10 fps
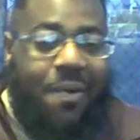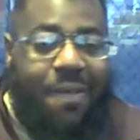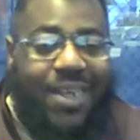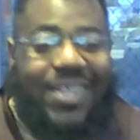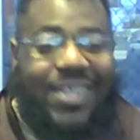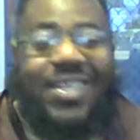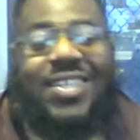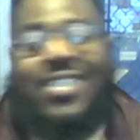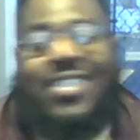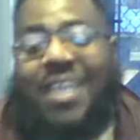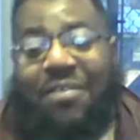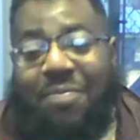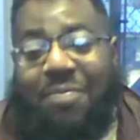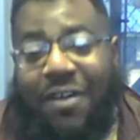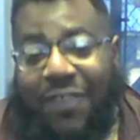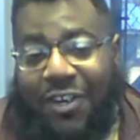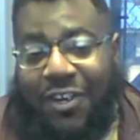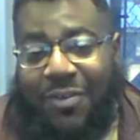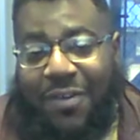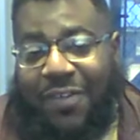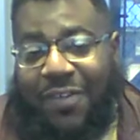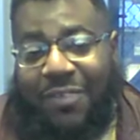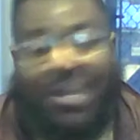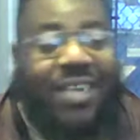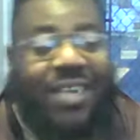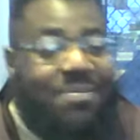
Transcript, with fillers: I got nothing to say if the motherfucker don't want to fuck with me. Like,